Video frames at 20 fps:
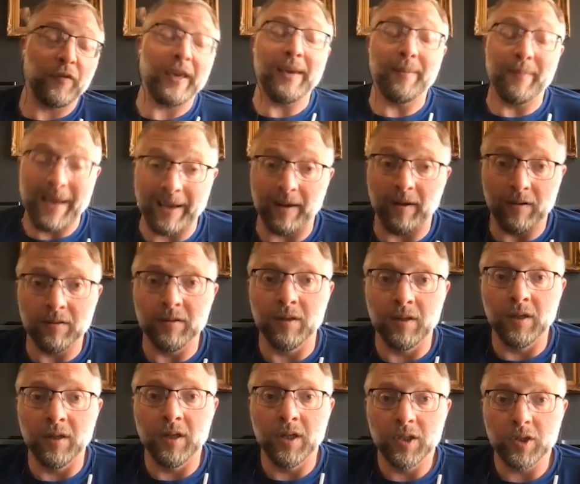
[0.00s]
female
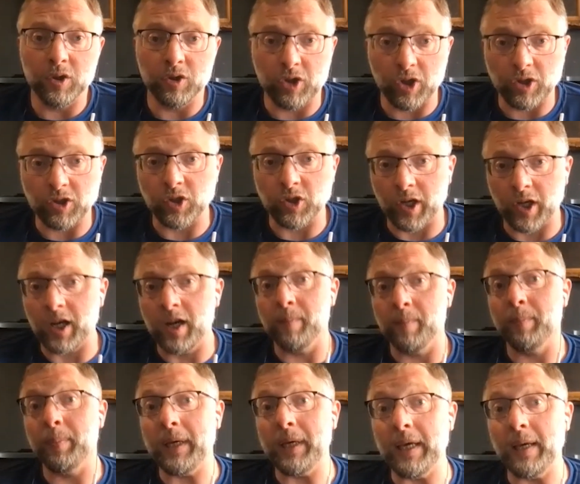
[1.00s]
so churches mm-hmm. are going
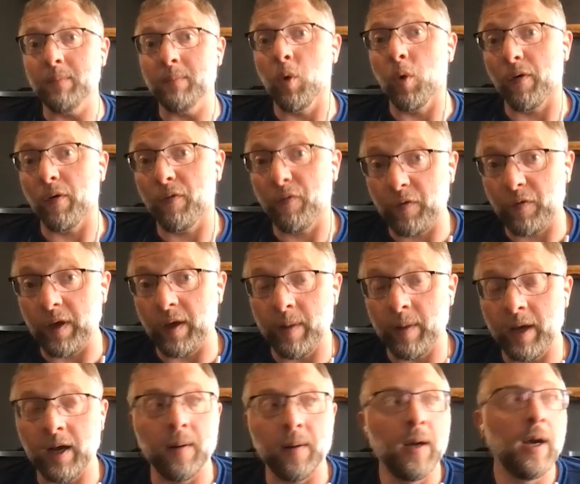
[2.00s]
to be more
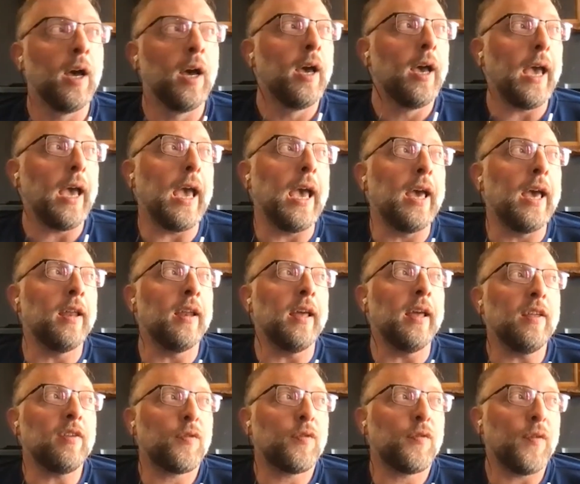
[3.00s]
female and
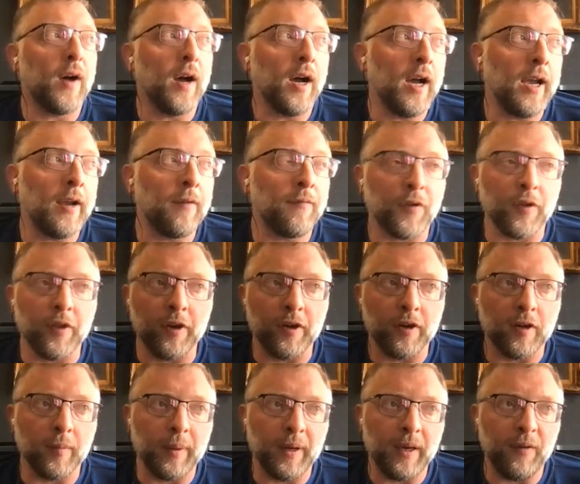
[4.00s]
it's fine for there
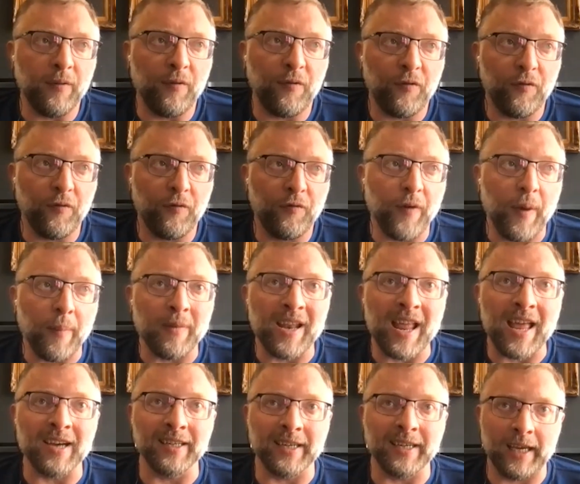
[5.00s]
to be
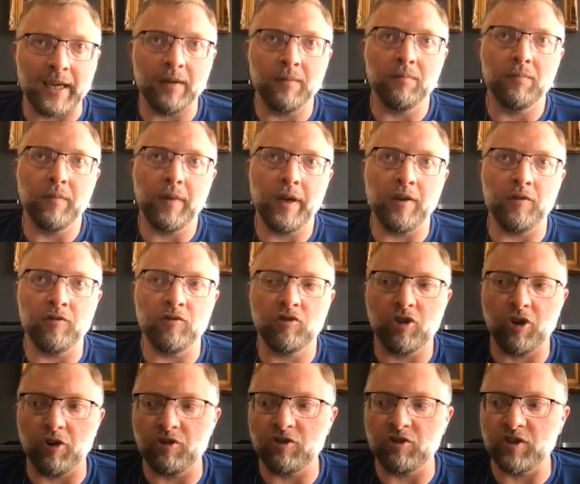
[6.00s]
femininity in
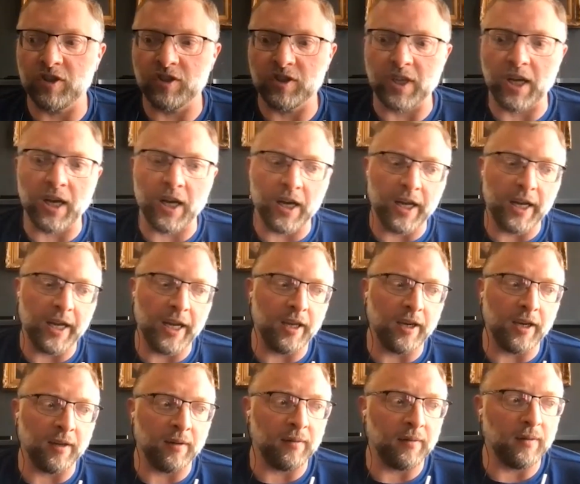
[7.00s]
church design
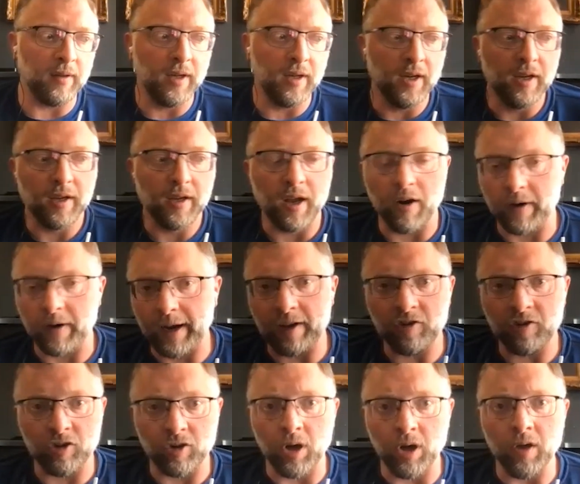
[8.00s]
and
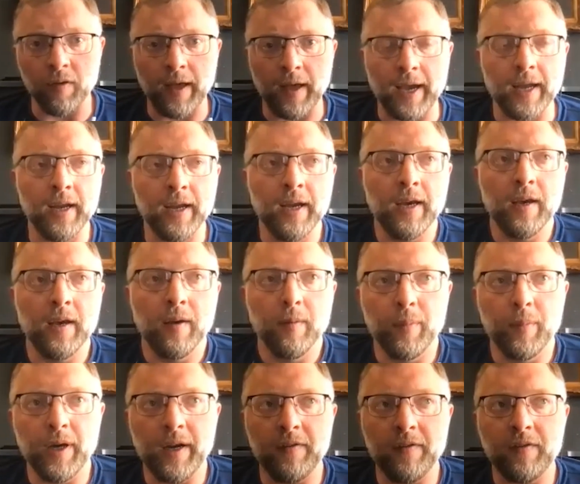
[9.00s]
congregation, and all that.
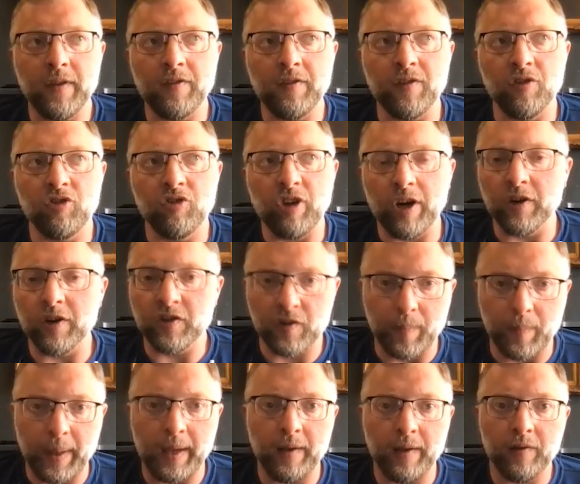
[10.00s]
But it's it's a shared
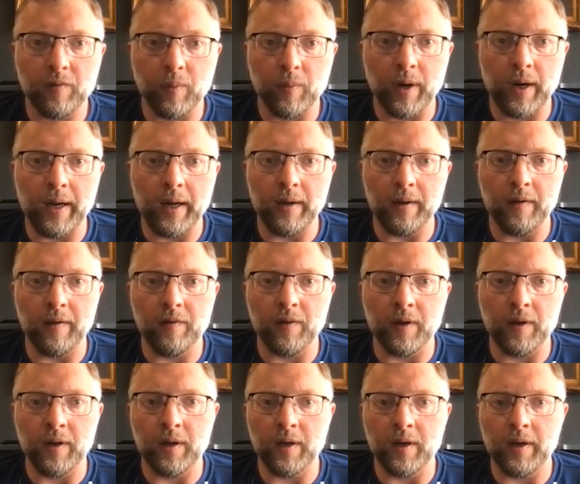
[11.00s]
space, right? It's
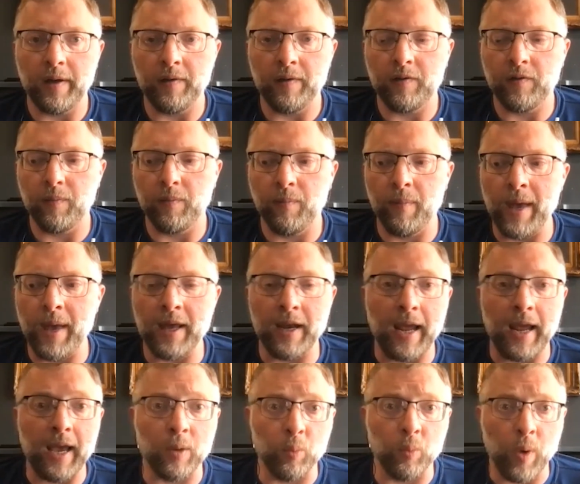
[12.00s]
a it's men
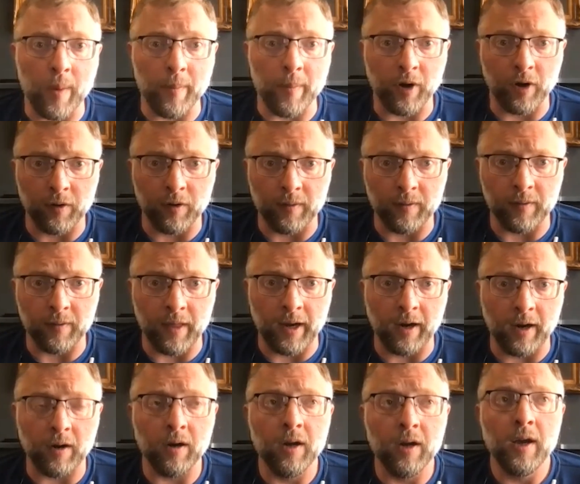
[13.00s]
and women are
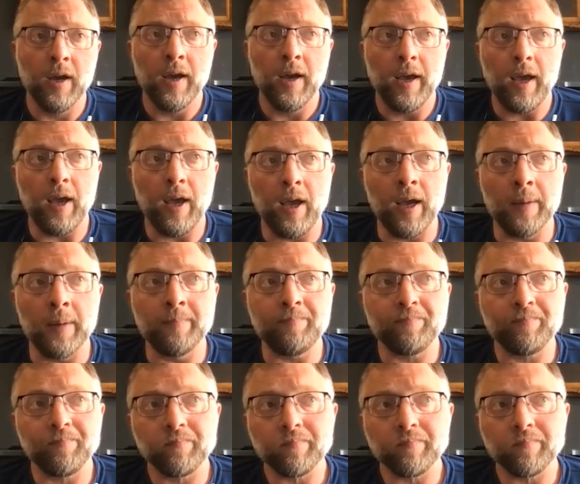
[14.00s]
there. And